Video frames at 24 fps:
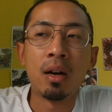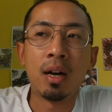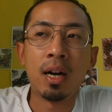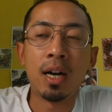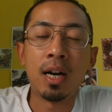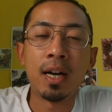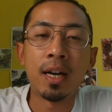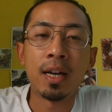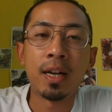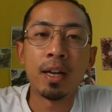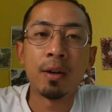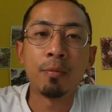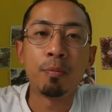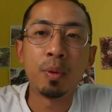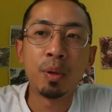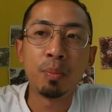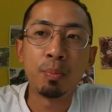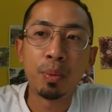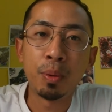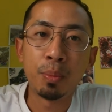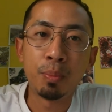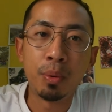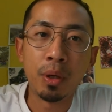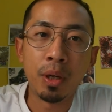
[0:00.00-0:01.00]
I have
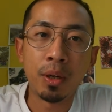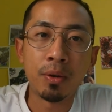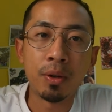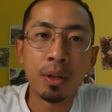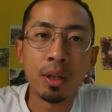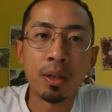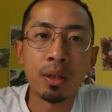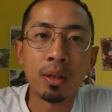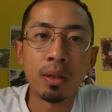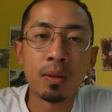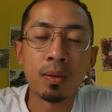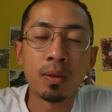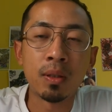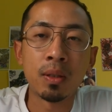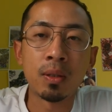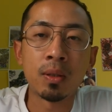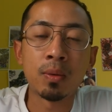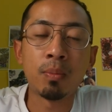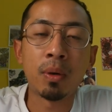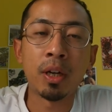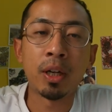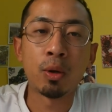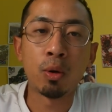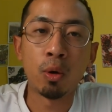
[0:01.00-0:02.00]
been preparing
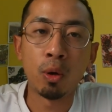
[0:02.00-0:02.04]
since my